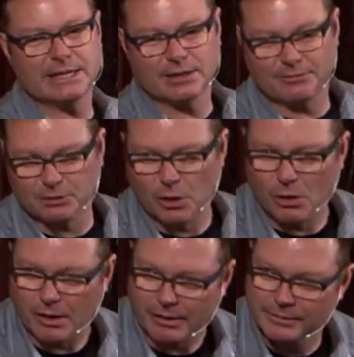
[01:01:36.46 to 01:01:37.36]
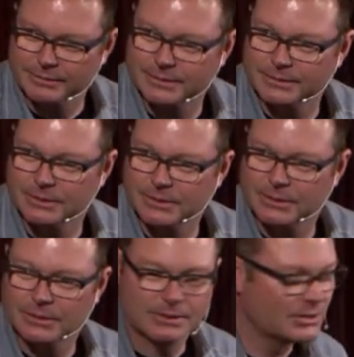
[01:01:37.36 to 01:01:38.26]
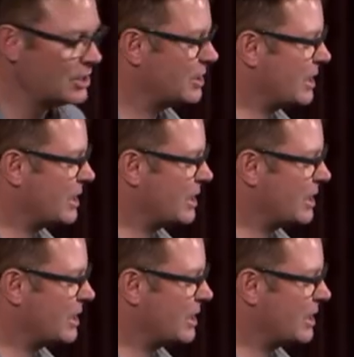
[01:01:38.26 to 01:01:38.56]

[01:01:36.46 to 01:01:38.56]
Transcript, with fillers: in the floor. She's